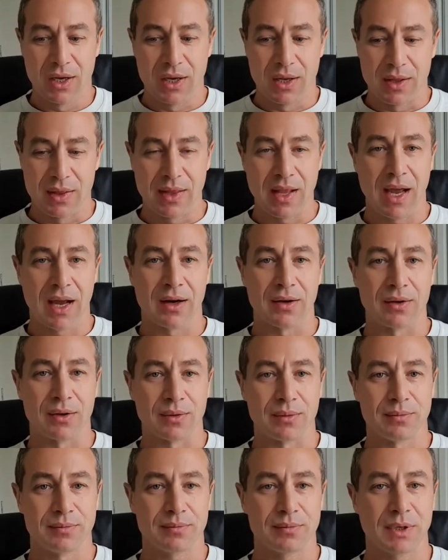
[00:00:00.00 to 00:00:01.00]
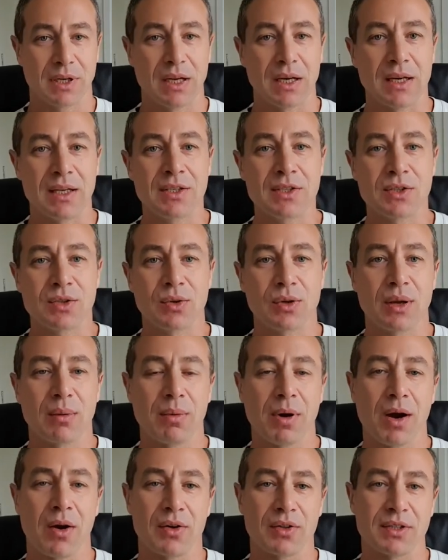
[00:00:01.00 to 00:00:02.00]
Now let's talk
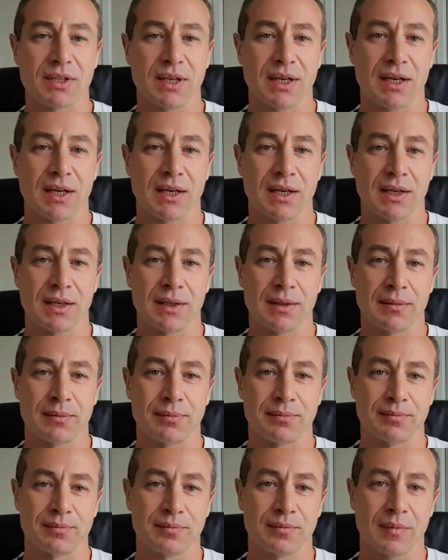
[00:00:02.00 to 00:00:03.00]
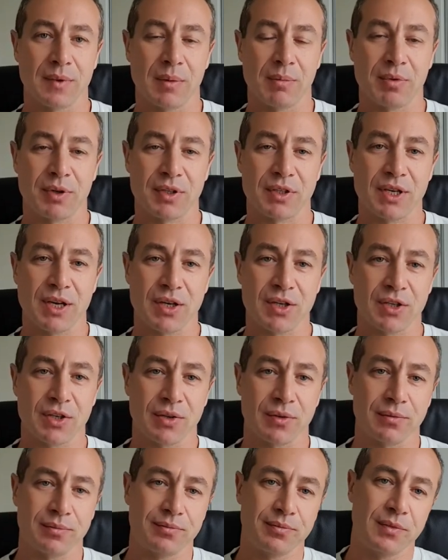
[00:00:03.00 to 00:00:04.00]
about
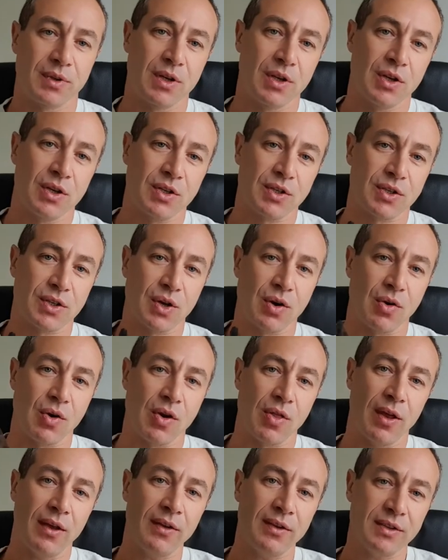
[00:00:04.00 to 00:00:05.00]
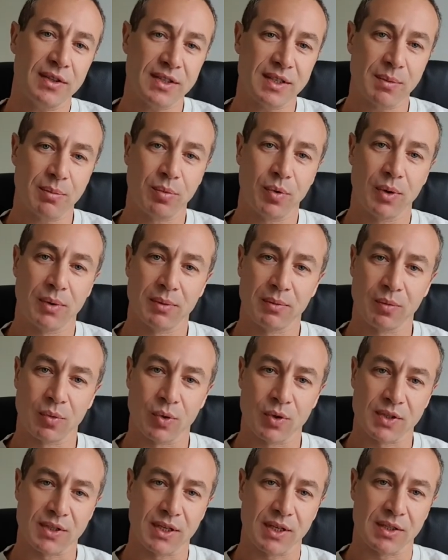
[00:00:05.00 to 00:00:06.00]
protection. So another disappointment
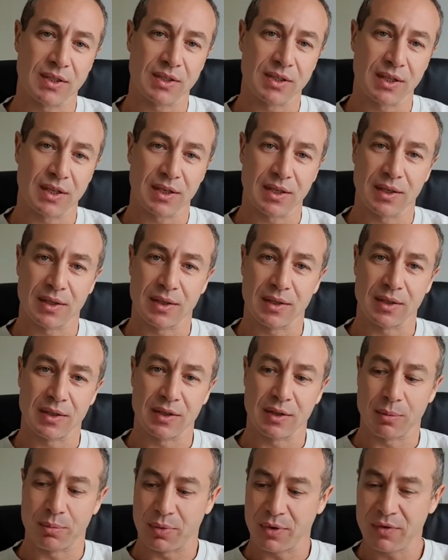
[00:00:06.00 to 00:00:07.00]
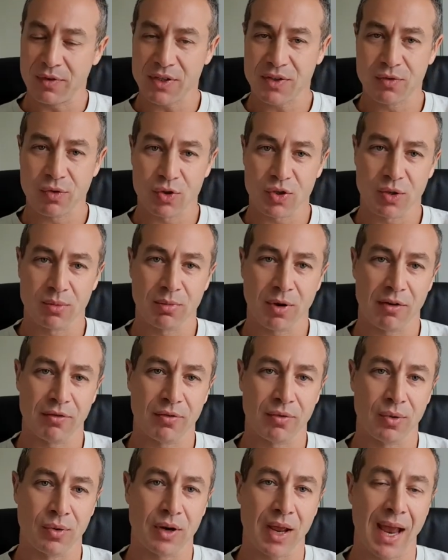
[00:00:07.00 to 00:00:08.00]
was that the previous version of my
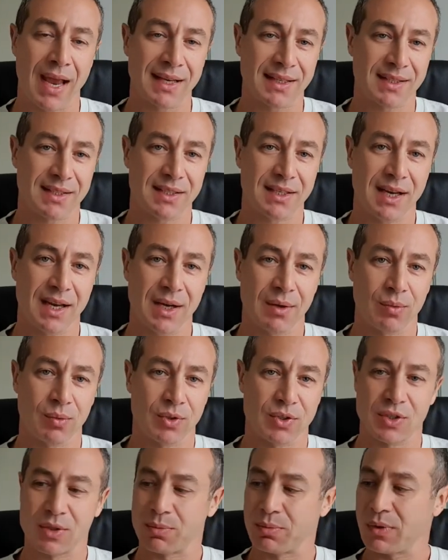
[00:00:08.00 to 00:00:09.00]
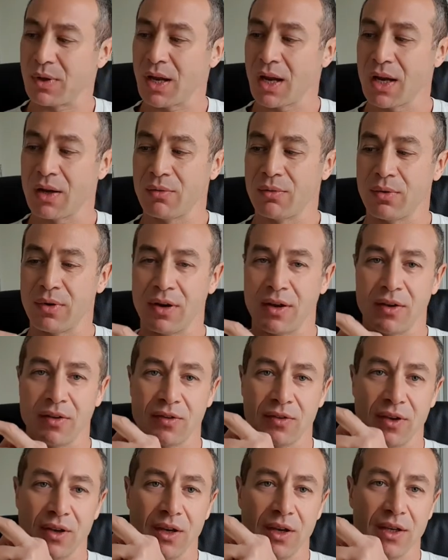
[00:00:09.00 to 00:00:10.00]
phone, S10, was supplied
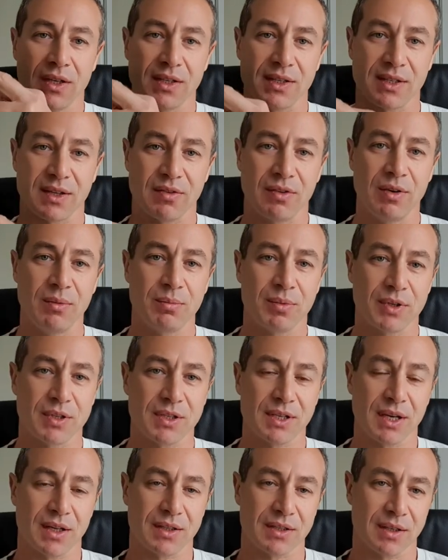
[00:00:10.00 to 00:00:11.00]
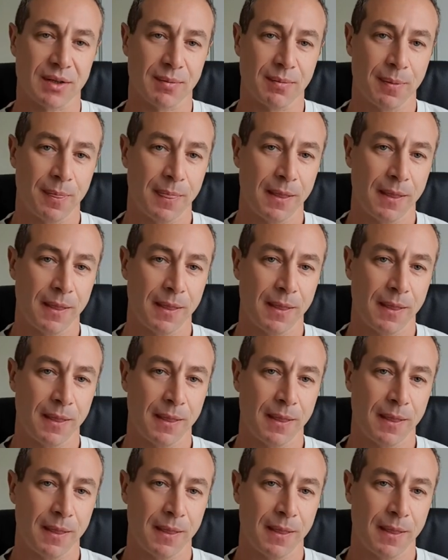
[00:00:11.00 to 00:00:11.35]
with screen protector.